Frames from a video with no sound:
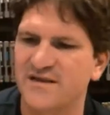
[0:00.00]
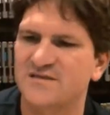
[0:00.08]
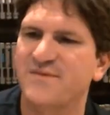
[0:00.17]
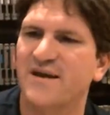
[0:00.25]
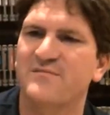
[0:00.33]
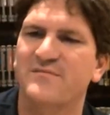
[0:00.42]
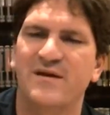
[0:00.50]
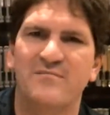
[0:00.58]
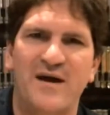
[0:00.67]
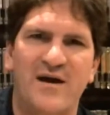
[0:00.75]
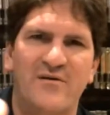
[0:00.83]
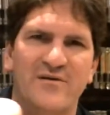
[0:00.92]
It's Mega Man
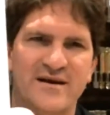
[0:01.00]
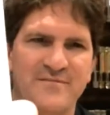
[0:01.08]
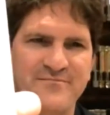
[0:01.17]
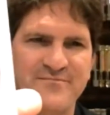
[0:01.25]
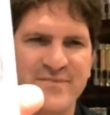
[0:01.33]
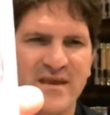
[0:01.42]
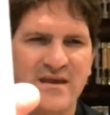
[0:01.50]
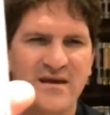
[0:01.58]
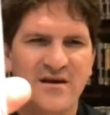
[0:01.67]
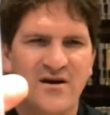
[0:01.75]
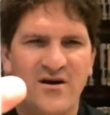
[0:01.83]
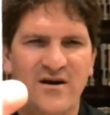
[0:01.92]
powered up
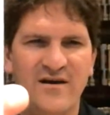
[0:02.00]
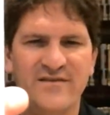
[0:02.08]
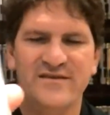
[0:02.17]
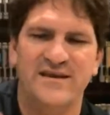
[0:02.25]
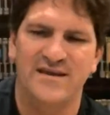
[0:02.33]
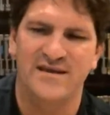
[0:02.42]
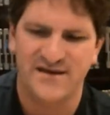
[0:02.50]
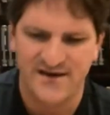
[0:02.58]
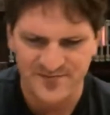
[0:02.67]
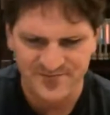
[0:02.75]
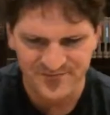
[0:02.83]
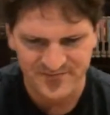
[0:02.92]
on the
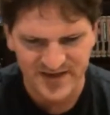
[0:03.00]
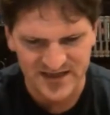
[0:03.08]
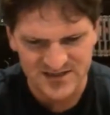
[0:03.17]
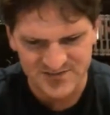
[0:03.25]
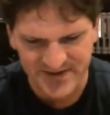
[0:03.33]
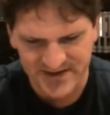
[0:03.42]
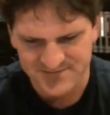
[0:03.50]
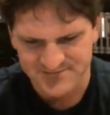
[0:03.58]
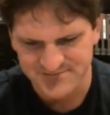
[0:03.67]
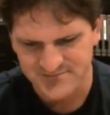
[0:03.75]
PSP,